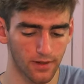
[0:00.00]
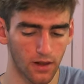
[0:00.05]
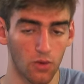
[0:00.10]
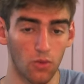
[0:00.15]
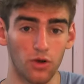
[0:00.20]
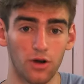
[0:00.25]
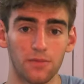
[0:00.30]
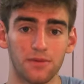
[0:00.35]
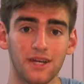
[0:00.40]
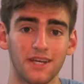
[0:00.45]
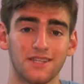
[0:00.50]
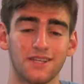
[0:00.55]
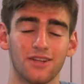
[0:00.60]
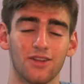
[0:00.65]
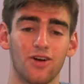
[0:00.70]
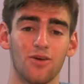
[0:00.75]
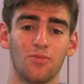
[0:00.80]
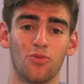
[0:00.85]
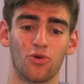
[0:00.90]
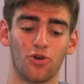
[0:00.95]
what I'm tasting a
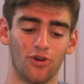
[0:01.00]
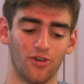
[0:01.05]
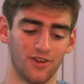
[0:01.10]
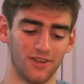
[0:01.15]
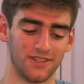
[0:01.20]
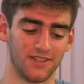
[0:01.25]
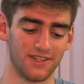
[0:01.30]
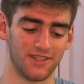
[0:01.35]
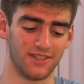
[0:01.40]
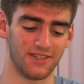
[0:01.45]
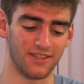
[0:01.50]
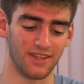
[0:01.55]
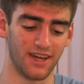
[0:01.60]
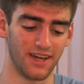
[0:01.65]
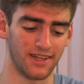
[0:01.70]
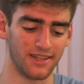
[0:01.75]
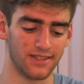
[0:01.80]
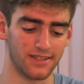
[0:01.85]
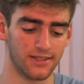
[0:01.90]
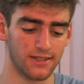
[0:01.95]
lot more is this
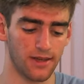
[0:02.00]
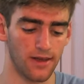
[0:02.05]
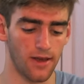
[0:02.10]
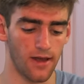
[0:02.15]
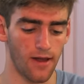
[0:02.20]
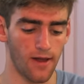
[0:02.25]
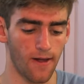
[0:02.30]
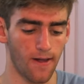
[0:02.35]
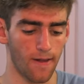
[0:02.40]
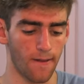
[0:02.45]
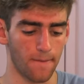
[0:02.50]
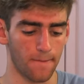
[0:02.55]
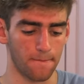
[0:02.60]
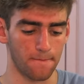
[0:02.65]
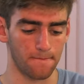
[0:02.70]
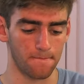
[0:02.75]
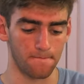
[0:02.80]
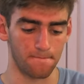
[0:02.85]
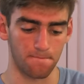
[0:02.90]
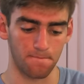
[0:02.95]
nice,
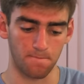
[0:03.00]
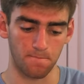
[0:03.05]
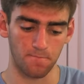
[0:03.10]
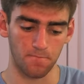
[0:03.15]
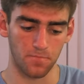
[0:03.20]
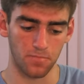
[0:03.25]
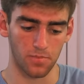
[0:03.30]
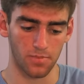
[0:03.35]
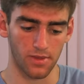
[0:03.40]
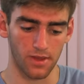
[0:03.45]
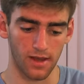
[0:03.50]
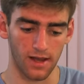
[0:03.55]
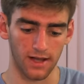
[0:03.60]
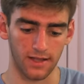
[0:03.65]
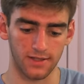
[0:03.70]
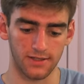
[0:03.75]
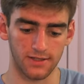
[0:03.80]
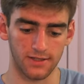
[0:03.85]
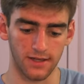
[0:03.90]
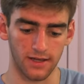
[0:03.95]
um,
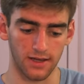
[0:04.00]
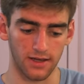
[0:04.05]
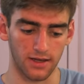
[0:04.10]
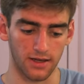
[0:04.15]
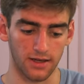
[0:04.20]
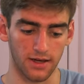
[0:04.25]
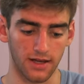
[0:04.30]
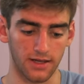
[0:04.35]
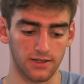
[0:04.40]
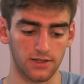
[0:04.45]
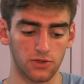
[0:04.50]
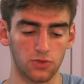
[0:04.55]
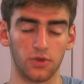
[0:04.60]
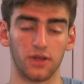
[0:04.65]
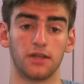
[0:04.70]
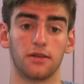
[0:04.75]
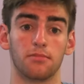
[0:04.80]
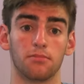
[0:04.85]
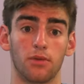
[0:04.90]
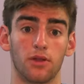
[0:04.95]
I'd say a nice
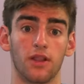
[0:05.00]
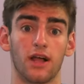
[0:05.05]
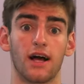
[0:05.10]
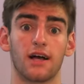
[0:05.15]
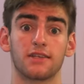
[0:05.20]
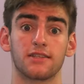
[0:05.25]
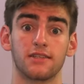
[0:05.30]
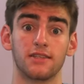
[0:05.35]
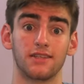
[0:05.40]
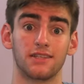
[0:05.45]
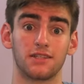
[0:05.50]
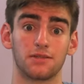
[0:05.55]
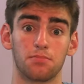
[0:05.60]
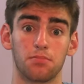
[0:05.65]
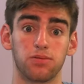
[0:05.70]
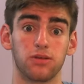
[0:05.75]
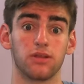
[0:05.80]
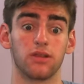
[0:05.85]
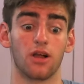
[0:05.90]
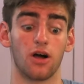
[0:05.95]
sweet
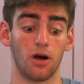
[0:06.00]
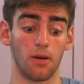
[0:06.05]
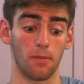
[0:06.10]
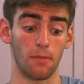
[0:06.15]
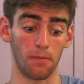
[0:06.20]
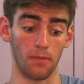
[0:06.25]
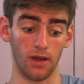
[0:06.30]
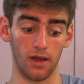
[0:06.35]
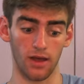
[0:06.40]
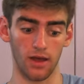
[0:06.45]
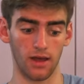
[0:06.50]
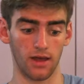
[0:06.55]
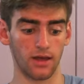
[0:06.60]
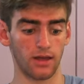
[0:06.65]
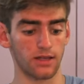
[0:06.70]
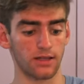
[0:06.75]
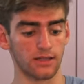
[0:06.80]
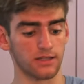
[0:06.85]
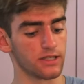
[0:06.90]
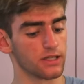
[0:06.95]
molasses plum.
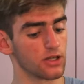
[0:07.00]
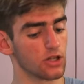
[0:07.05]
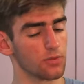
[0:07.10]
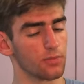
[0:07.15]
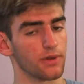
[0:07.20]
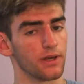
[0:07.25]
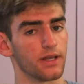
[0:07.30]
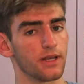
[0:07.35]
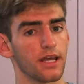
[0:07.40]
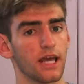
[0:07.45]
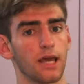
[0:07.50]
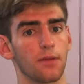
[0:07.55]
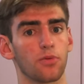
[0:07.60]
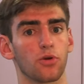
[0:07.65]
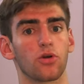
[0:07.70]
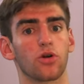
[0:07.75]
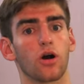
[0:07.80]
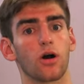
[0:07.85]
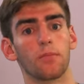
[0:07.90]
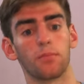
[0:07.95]
Still a bit
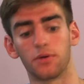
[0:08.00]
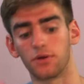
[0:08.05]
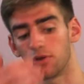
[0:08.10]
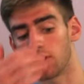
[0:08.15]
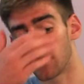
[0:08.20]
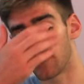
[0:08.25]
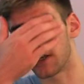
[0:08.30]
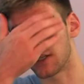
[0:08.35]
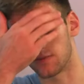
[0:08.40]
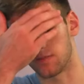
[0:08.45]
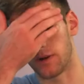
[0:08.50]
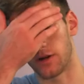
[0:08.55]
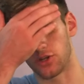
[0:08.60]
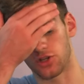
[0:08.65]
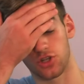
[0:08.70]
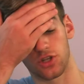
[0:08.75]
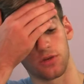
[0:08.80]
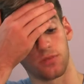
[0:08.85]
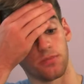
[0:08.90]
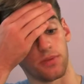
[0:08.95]
apricot, but not as
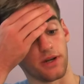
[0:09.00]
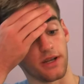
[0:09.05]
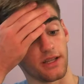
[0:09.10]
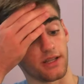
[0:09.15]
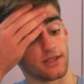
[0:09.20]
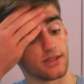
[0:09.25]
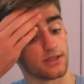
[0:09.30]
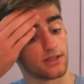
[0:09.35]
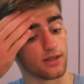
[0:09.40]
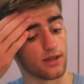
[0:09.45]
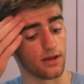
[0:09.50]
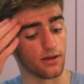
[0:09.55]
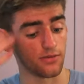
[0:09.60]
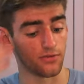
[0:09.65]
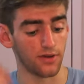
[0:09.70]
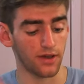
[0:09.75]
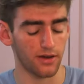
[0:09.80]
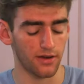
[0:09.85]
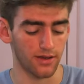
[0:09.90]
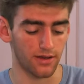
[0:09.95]
much, but it's a
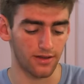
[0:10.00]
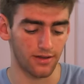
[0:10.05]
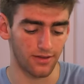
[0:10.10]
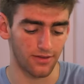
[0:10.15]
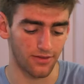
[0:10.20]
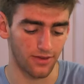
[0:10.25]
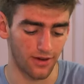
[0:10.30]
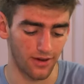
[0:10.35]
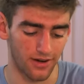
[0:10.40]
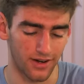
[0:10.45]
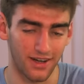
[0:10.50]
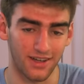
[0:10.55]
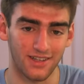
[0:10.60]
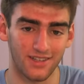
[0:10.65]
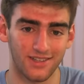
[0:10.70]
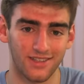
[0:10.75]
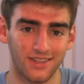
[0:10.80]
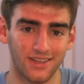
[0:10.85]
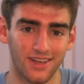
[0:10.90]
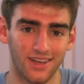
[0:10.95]
very, very
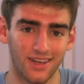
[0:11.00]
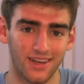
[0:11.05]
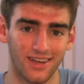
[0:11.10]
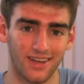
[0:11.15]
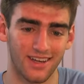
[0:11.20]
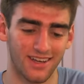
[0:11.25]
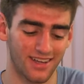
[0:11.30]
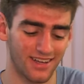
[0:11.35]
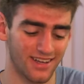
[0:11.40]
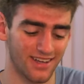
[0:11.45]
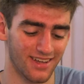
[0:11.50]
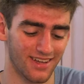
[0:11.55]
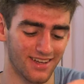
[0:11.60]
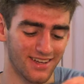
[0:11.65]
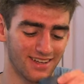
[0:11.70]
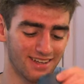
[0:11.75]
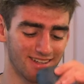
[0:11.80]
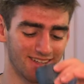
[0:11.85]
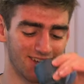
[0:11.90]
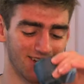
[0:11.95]
nice
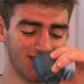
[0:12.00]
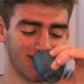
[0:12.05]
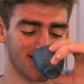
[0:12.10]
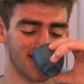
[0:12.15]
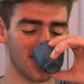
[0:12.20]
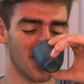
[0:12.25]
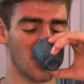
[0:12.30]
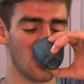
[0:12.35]
taste.